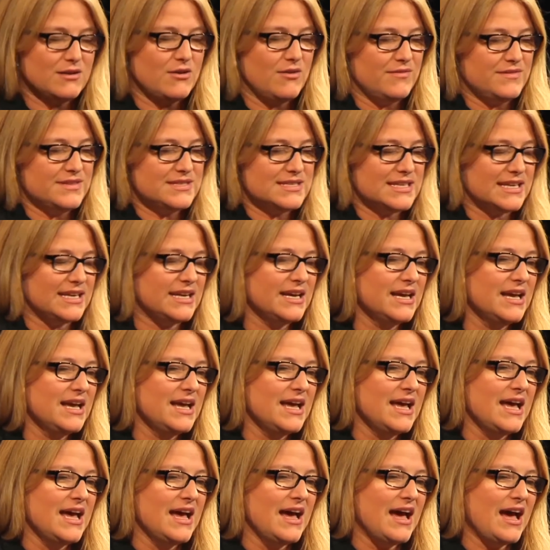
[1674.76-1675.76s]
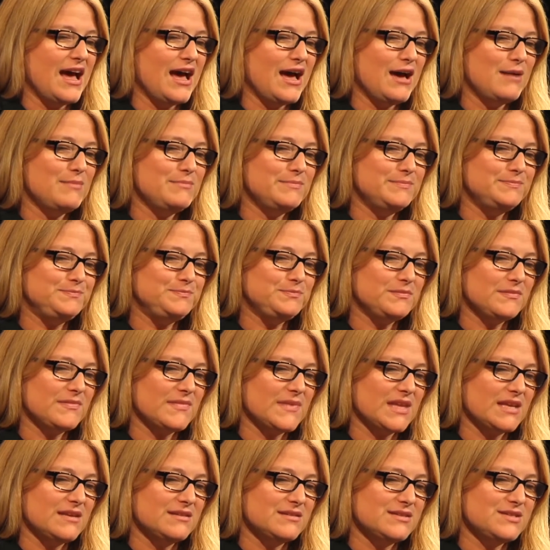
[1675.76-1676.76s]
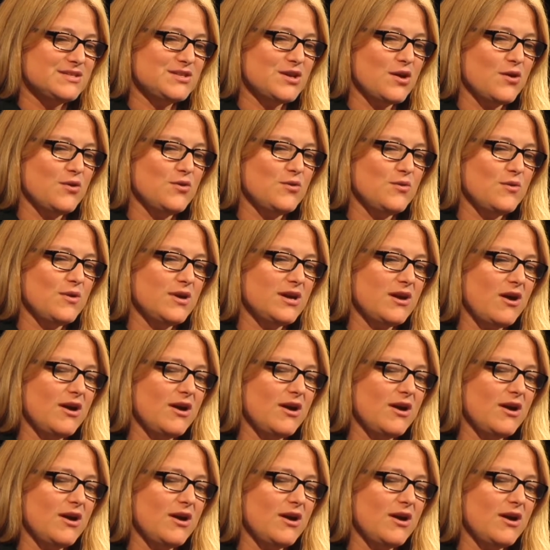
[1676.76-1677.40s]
obviously. So